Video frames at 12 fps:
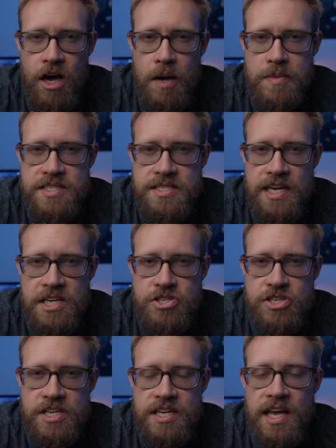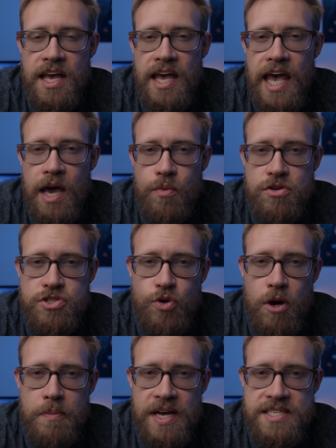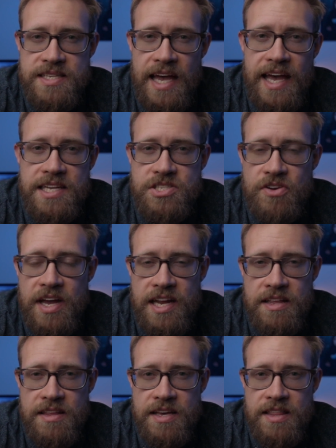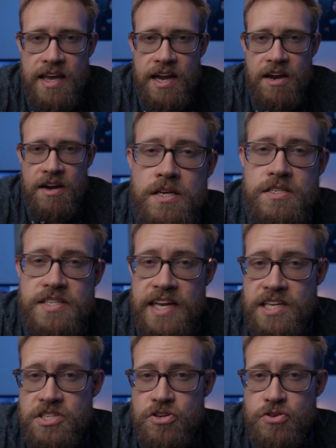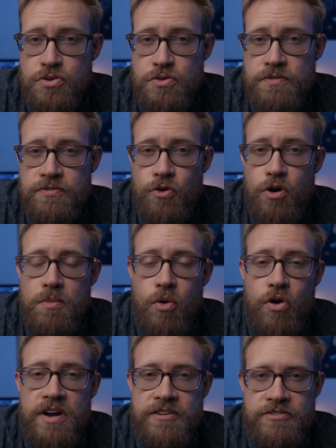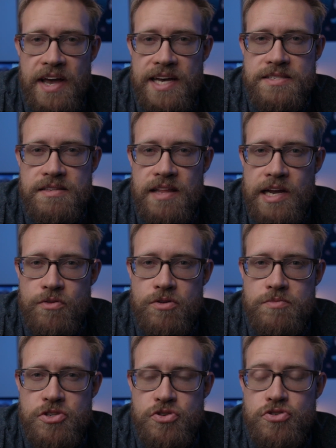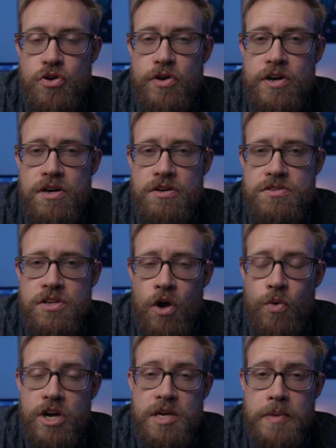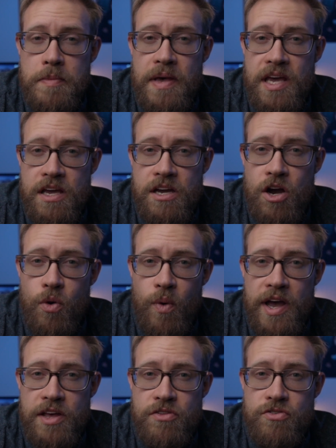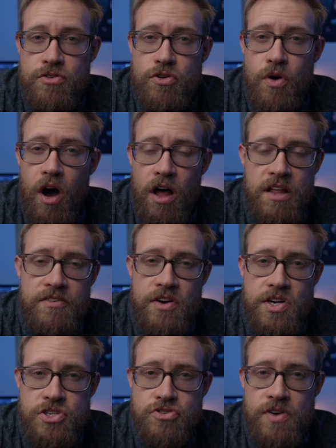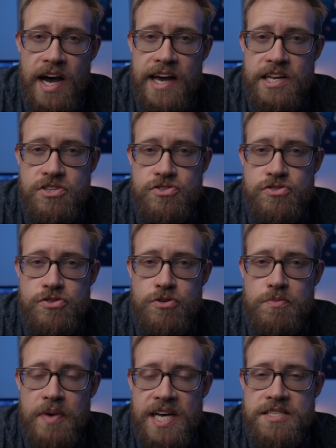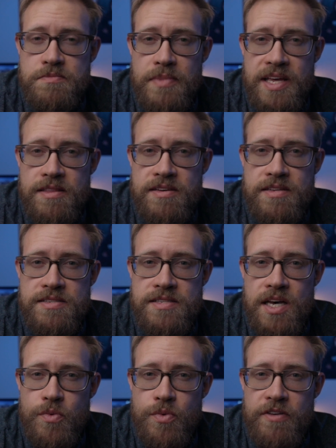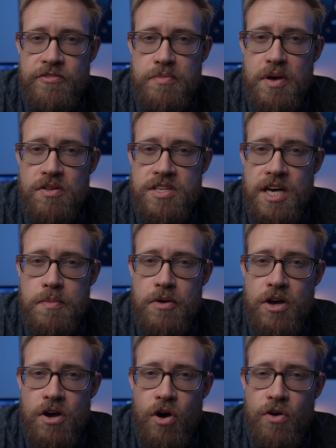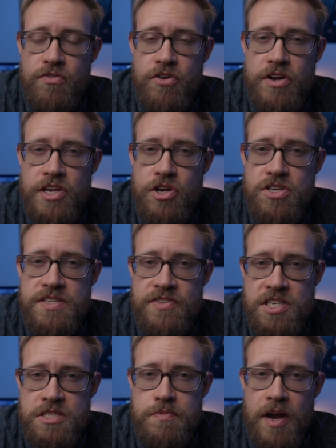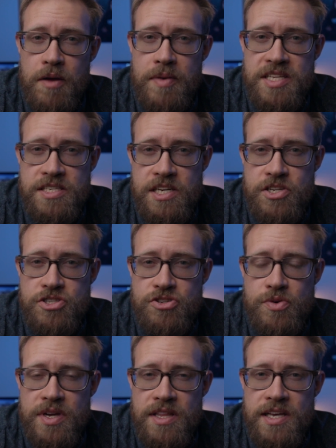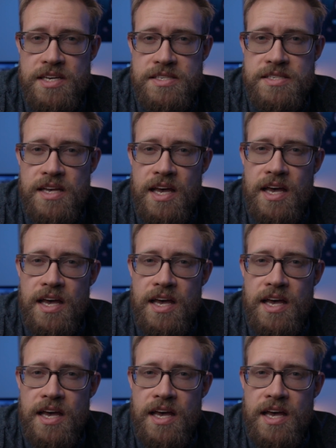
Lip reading: comment section and we'll do our best to answer anything there. Stay tuned for more advanced Lightroom tutorials. We're going to be making our way through all of our tried and true best methods that we've built up over years of experimenting and doing this,